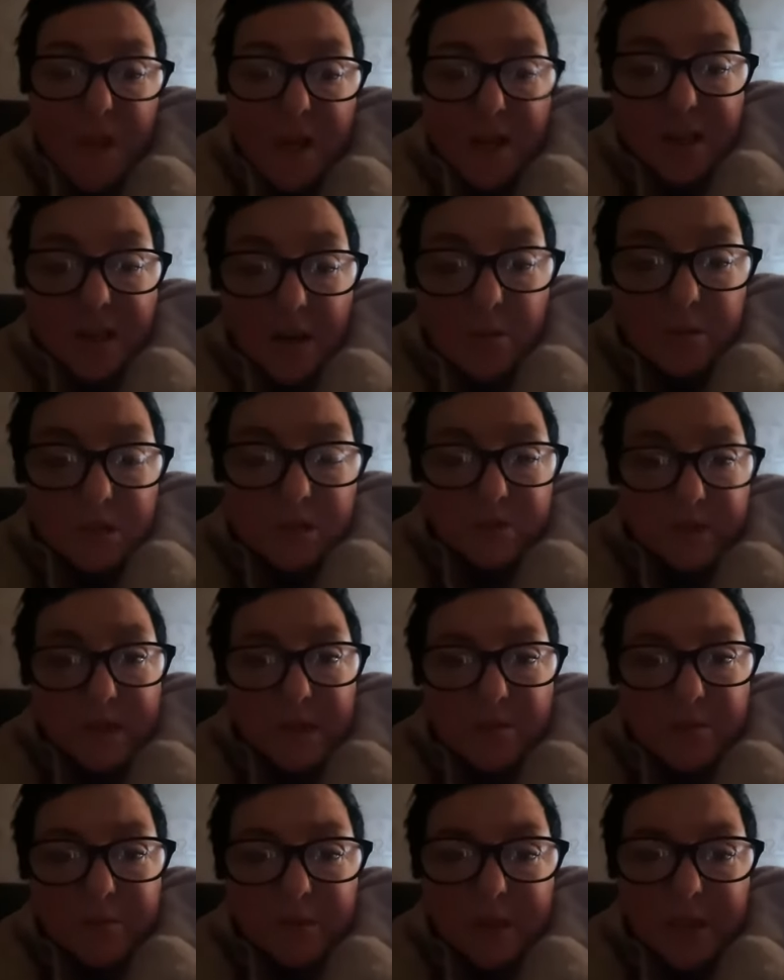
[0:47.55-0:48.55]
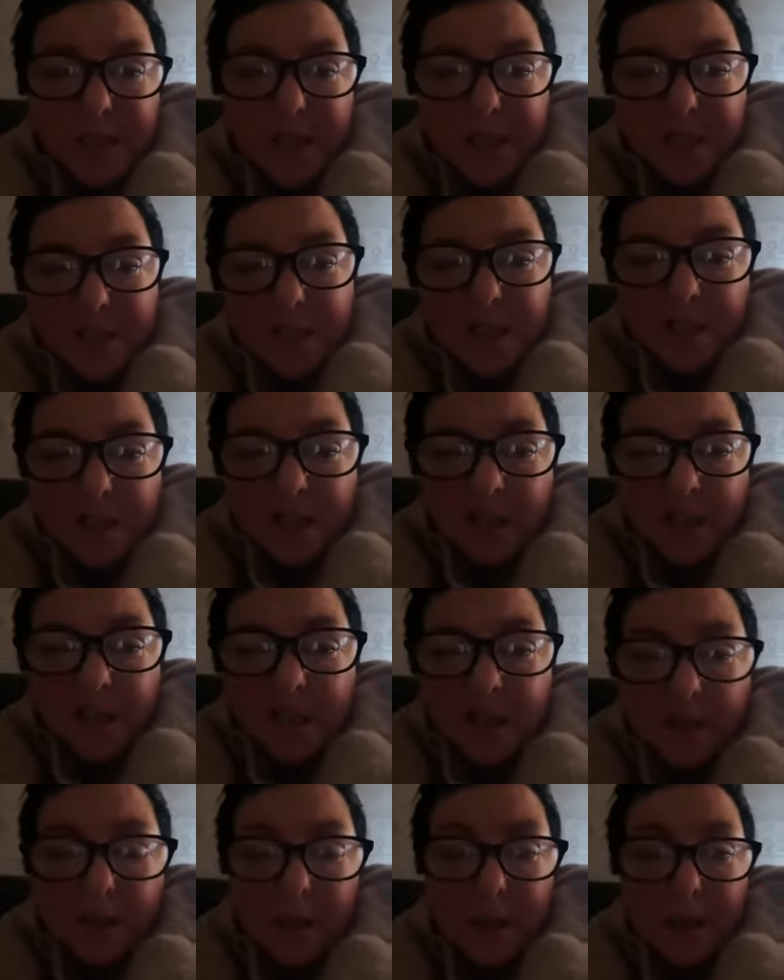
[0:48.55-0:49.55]
I was feeling pretty
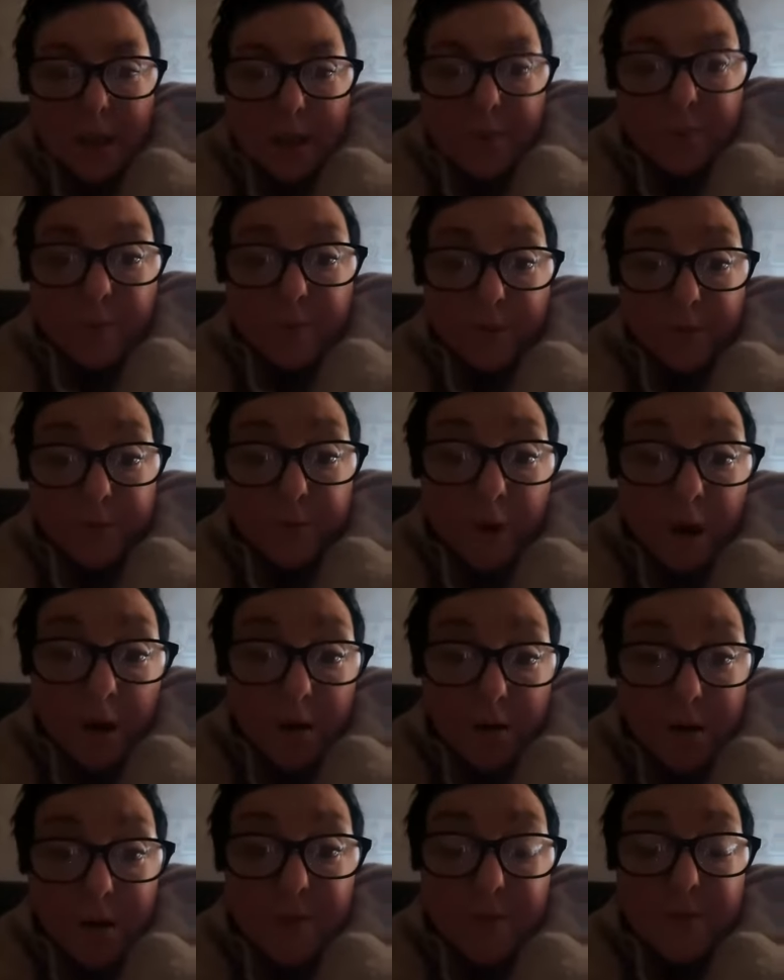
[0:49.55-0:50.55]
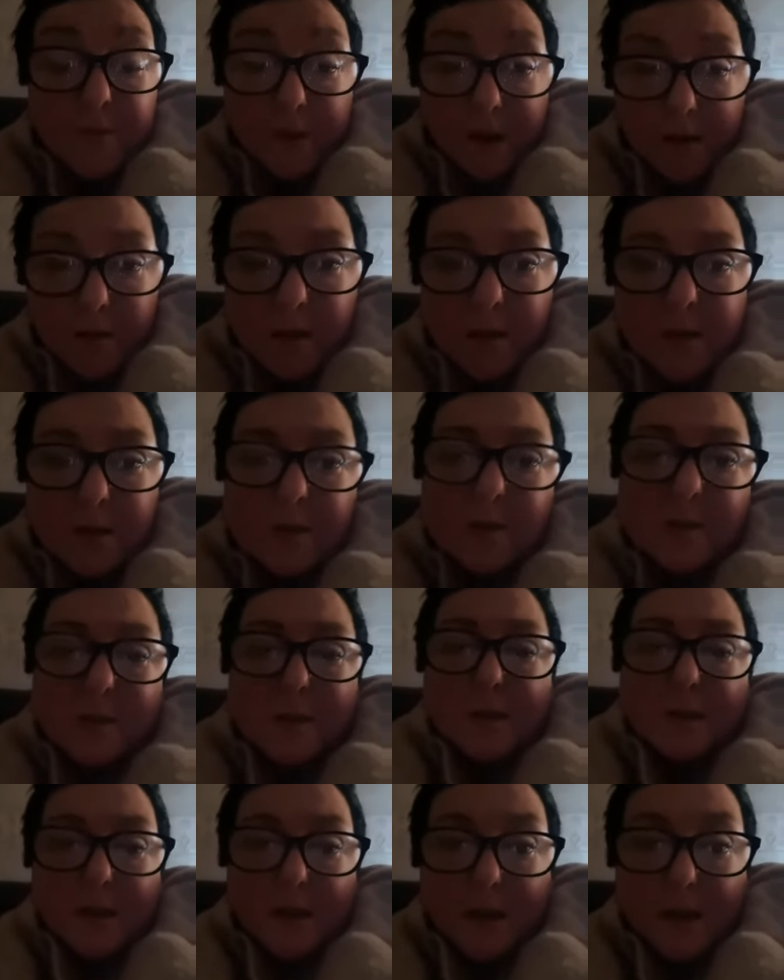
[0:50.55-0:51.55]
shitty, and very, very
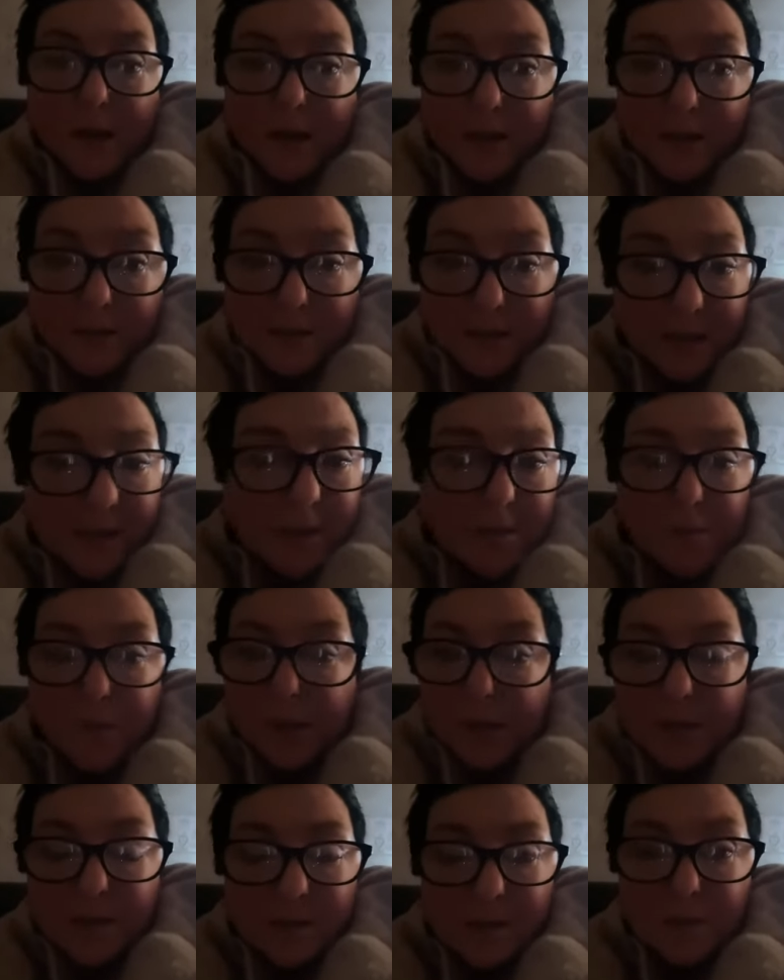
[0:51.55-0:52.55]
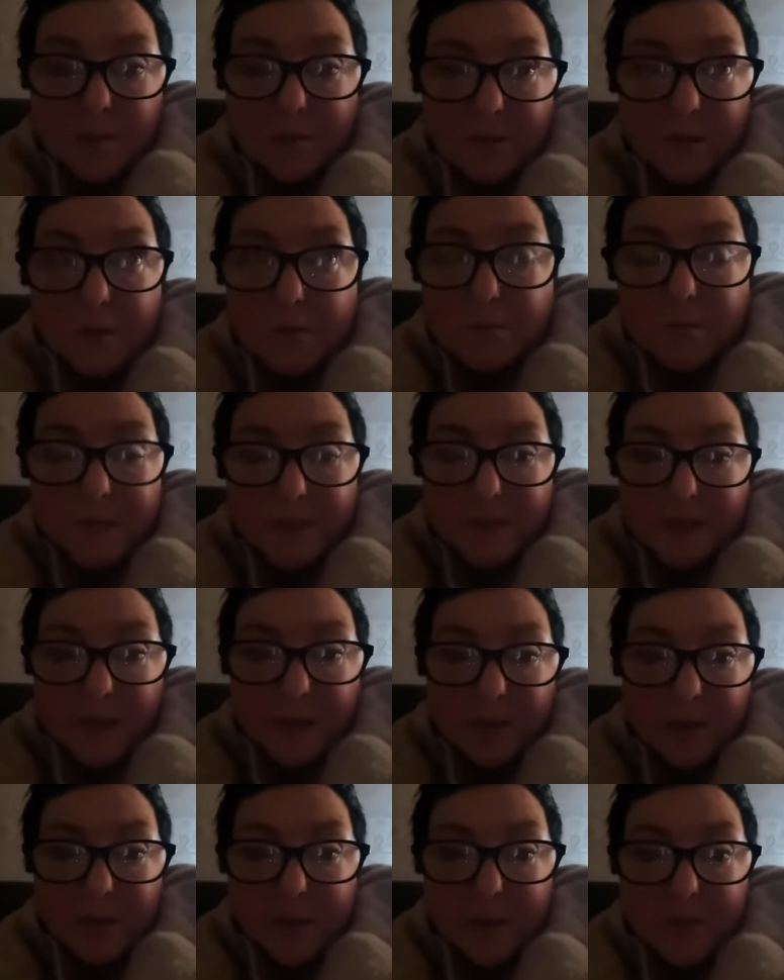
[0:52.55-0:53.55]
unusually, I stayed in bed till gone
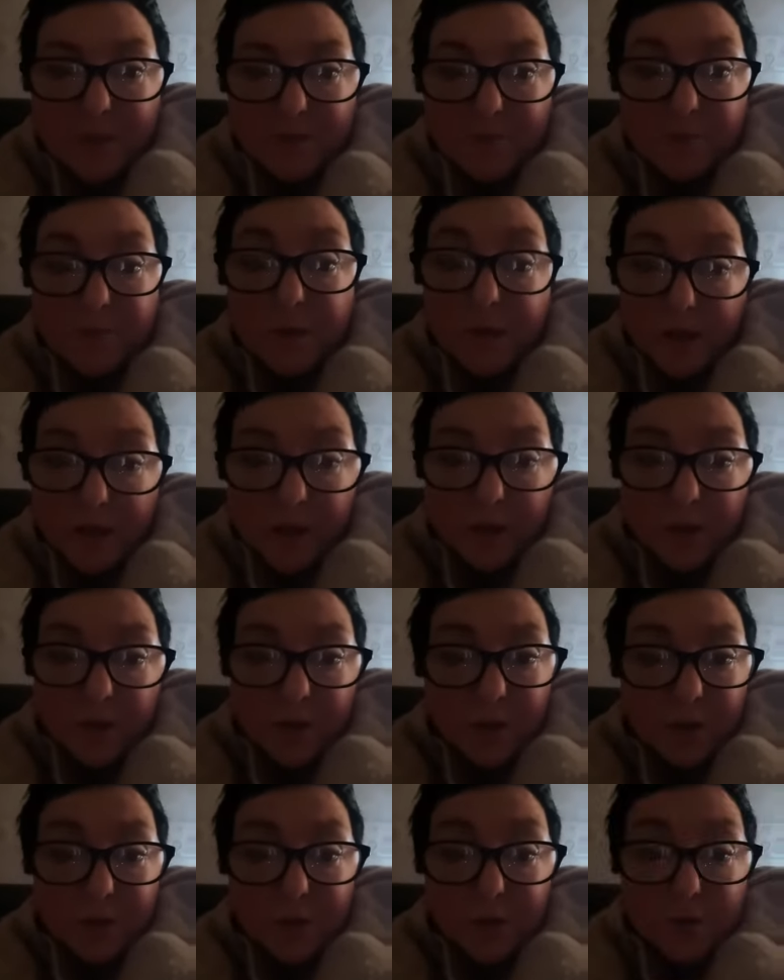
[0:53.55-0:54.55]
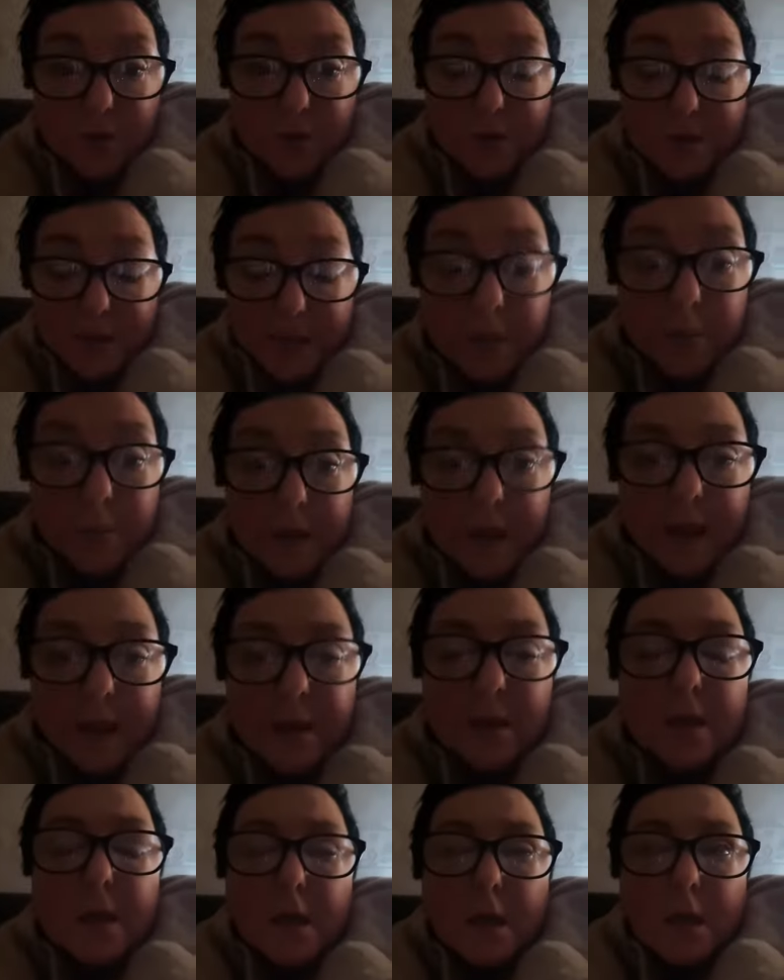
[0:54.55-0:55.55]
midday, which is really unusual
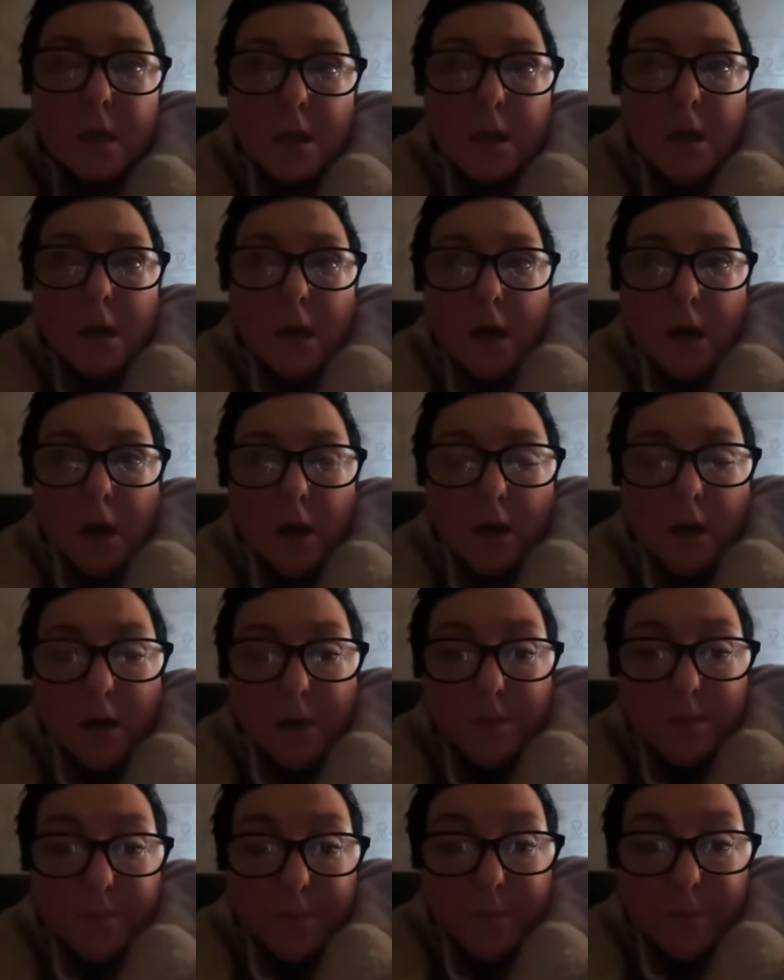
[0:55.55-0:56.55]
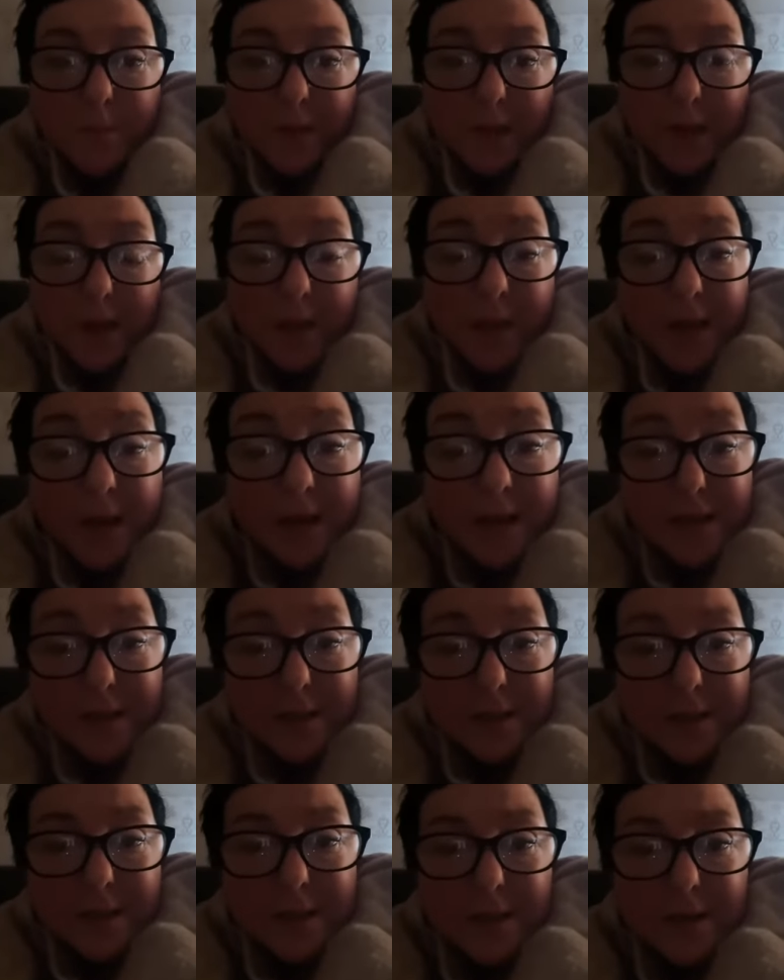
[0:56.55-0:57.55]
sleeping. And
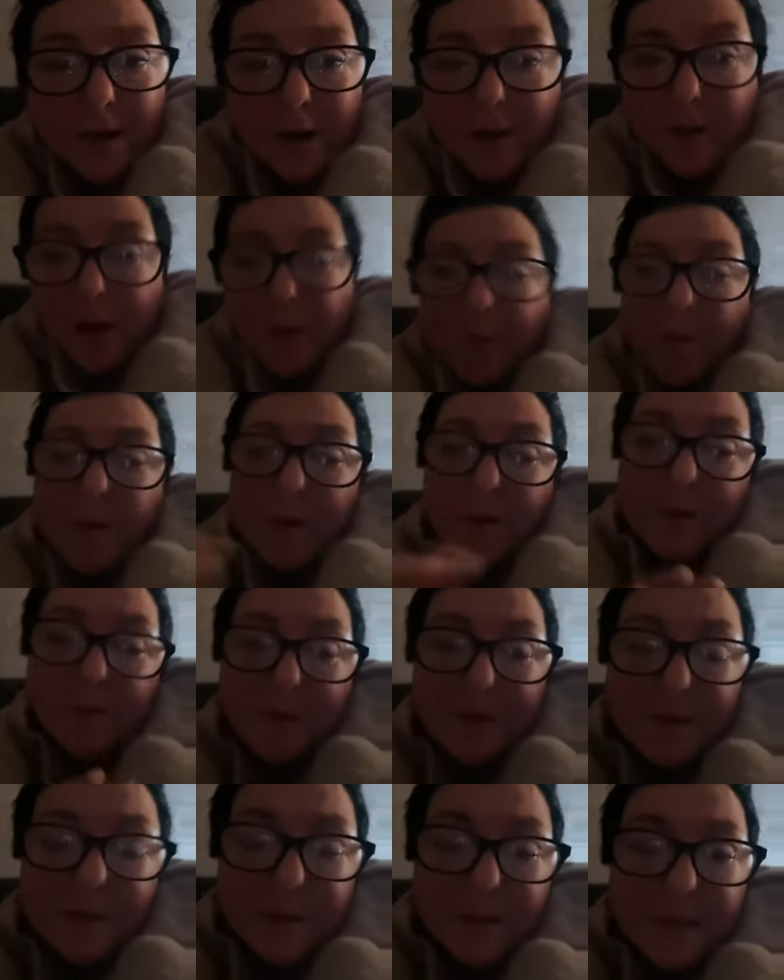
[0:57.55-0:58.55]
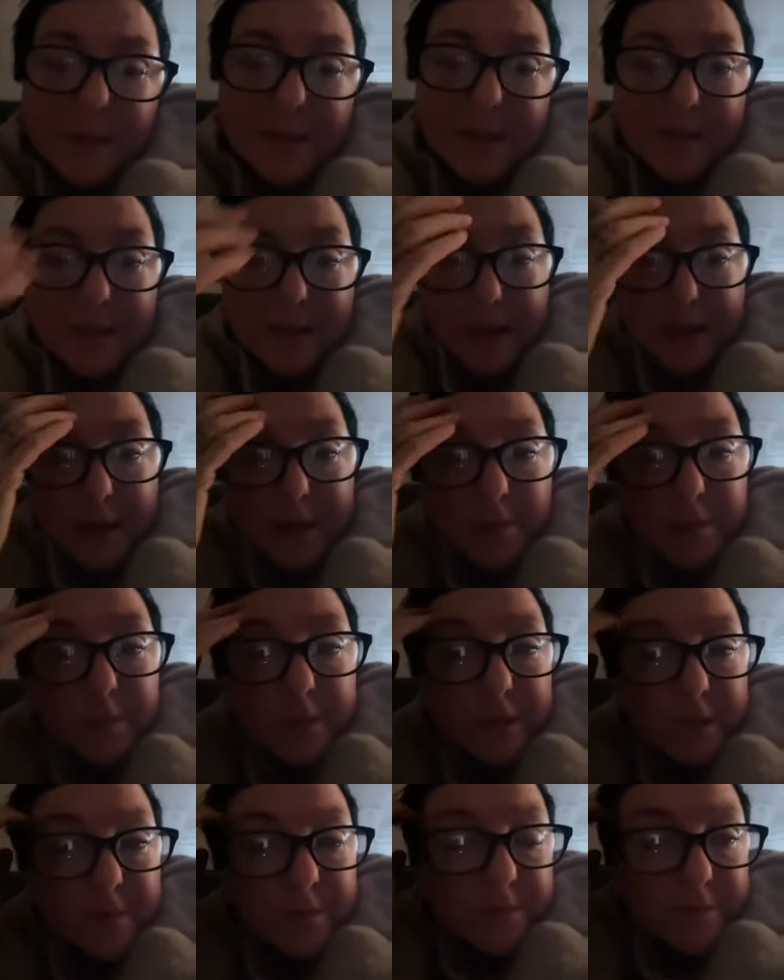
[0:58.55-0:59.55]
then, I won't say their name,
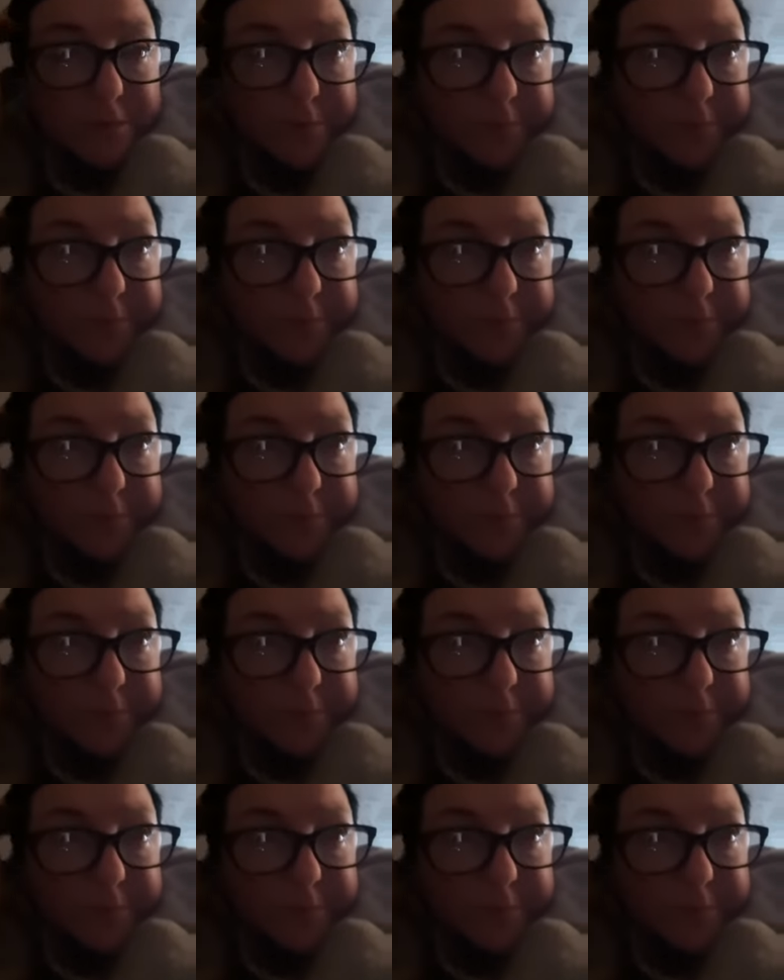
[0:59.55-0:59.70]
but